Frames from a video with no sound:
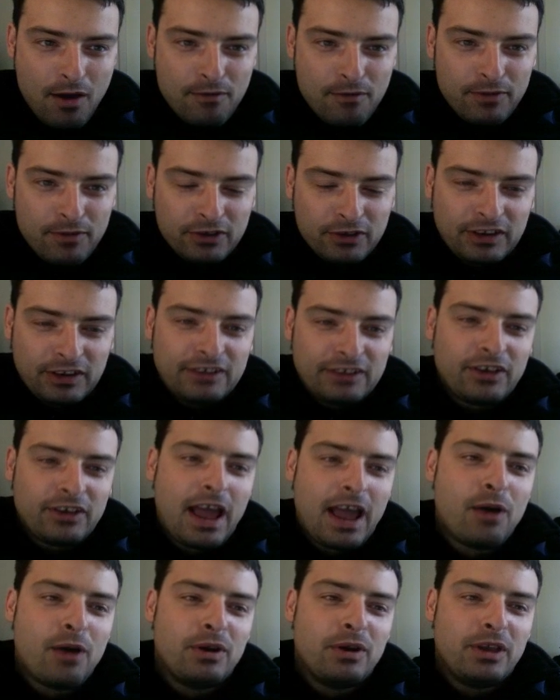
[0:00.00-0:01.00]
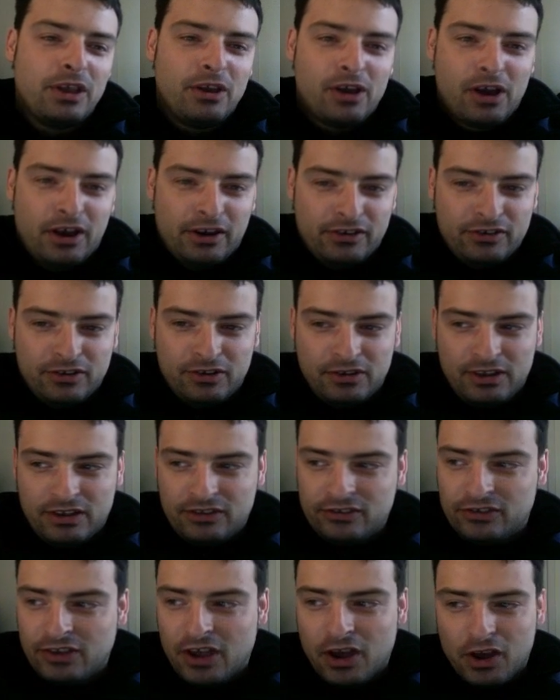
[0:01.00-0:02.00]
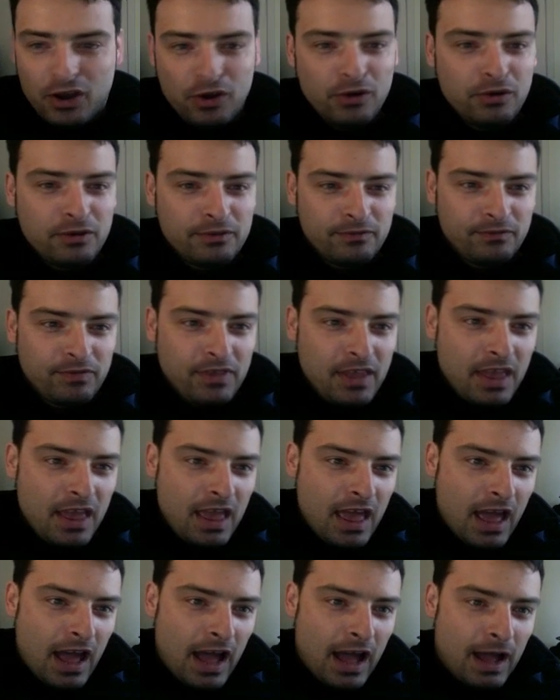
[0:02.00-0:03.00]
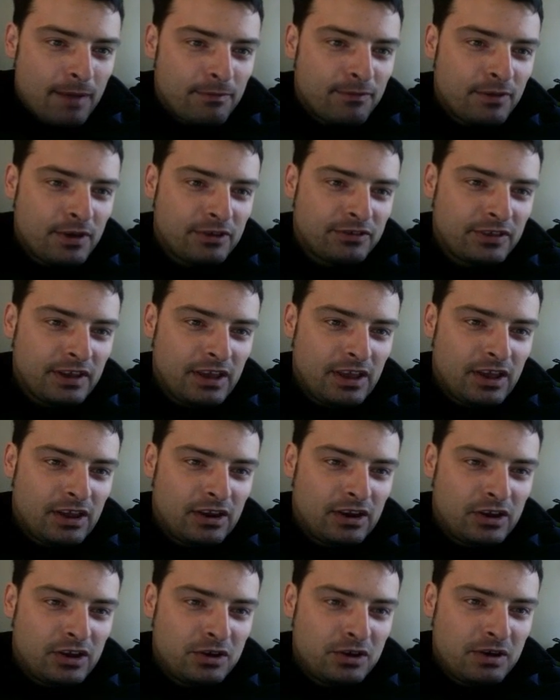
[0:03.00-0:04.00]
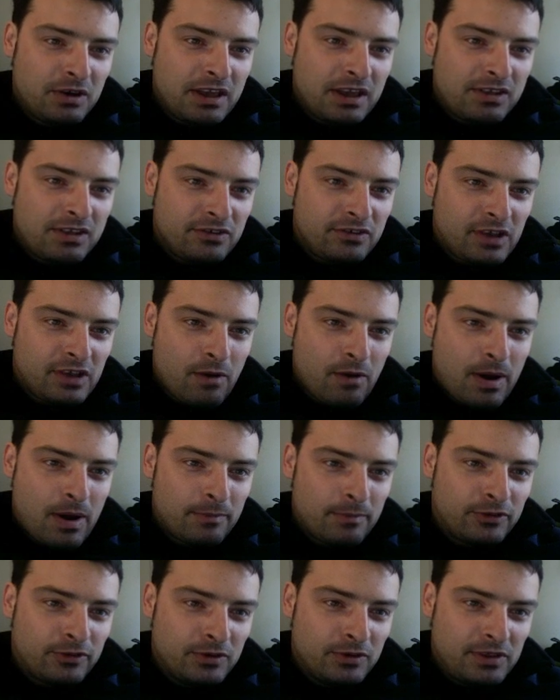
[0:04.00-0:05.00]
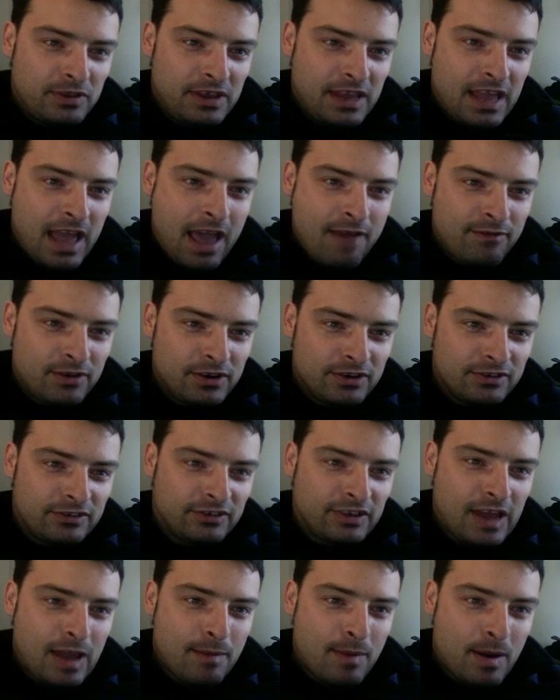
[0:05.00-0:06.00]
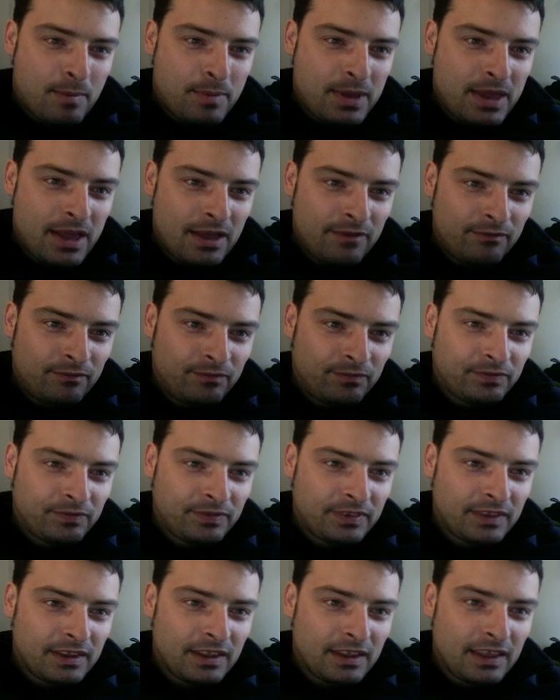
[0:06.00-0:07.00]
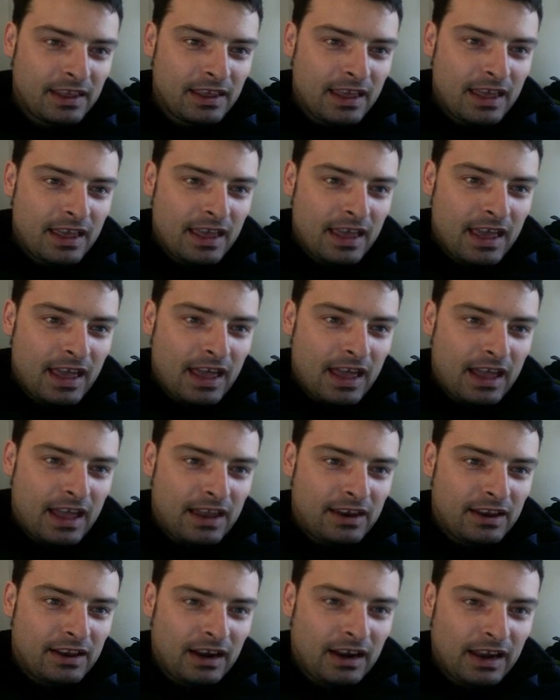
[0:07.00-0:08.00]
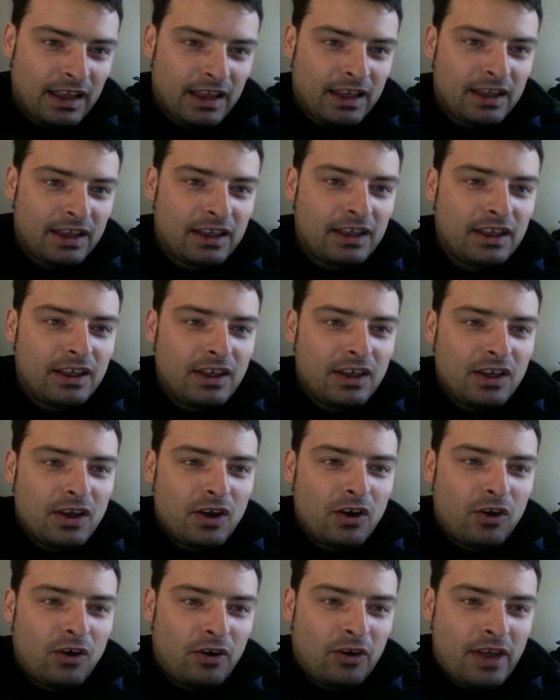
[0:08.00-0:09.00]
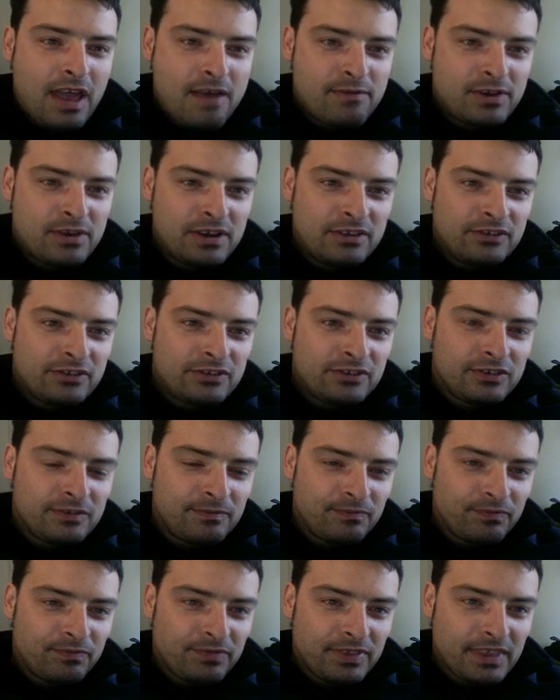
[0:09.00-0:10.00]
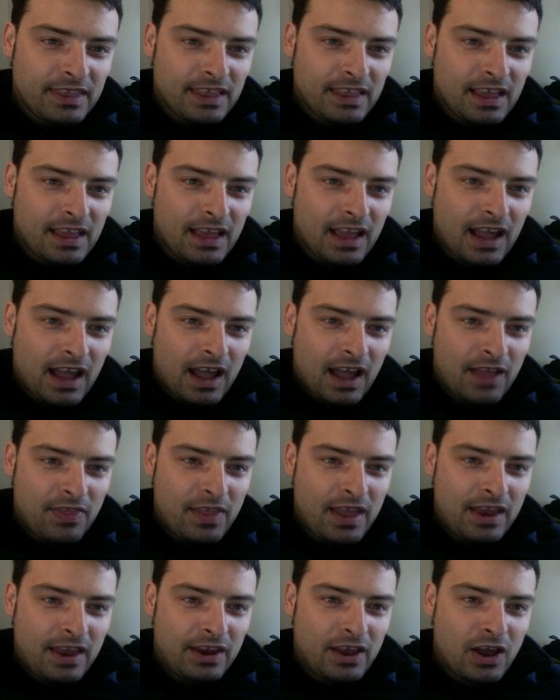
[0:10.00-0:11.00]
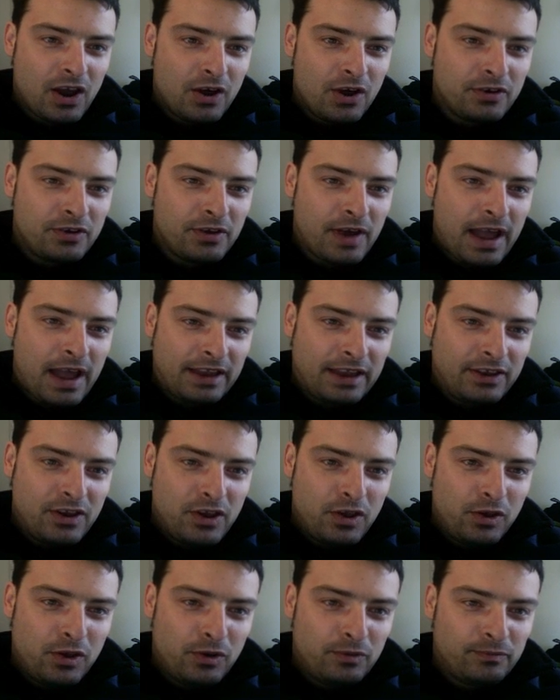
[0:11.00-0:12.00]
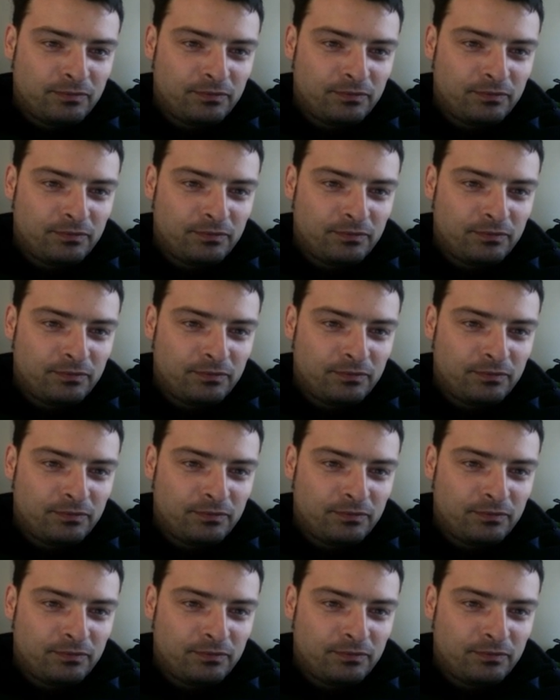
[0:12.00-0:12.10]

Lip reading: firstly, so how are you going to do this? So, first thing you're going to do is go up to the Evidence tab up here and click on Evidence, and then go to Add New.